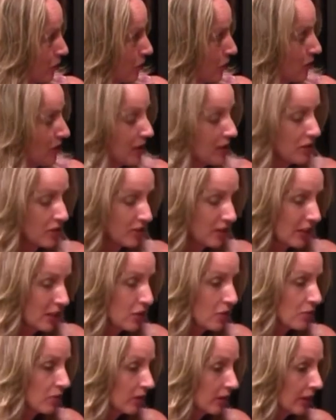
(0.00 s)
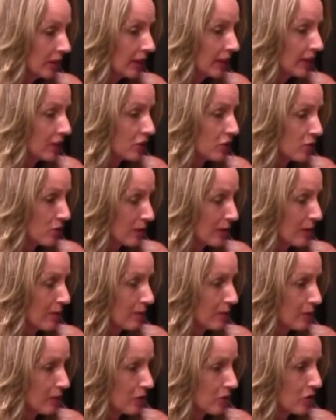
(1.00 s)
that's that's really an extreme
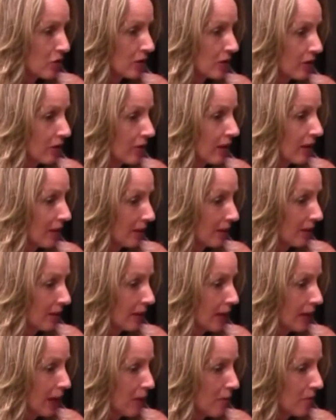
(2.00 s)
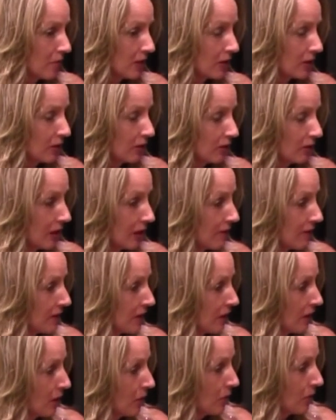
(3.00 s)
version. You know, that that particular lifestyle
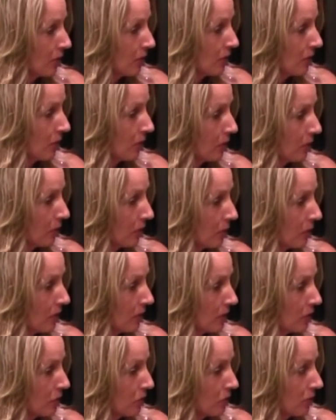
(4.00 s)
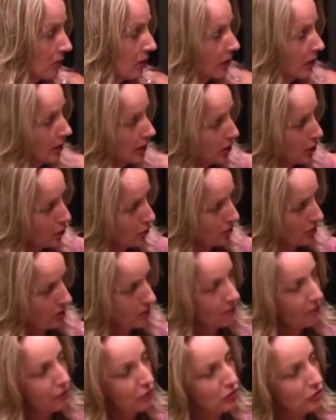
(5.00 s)
that we both grew up with is really an extreme
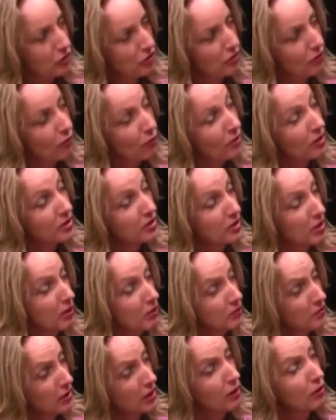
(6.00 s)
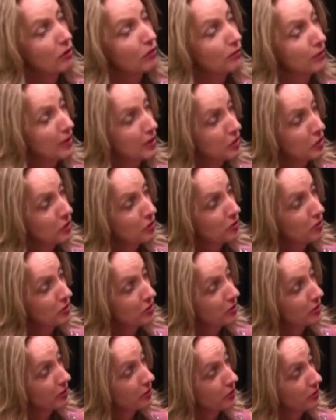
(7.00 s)
version of what self-sacrifice turns
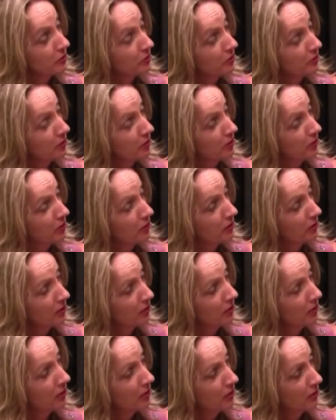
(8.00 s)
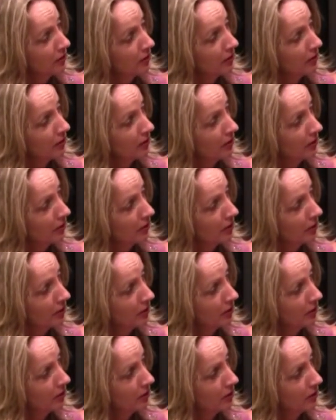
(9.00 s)
into. Right.
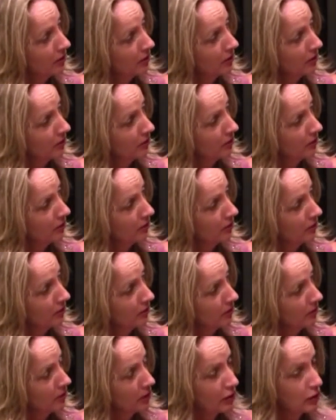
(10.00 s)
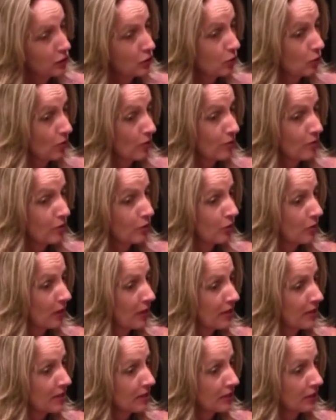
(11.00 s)
And these are women who are
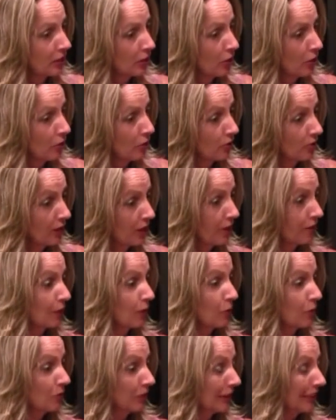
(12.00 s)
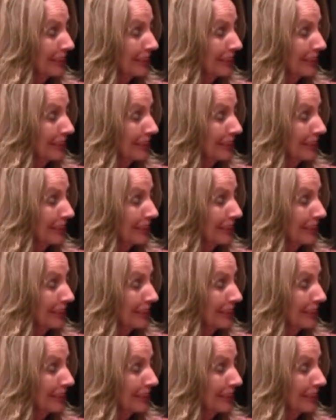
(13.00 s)
basically go through life completely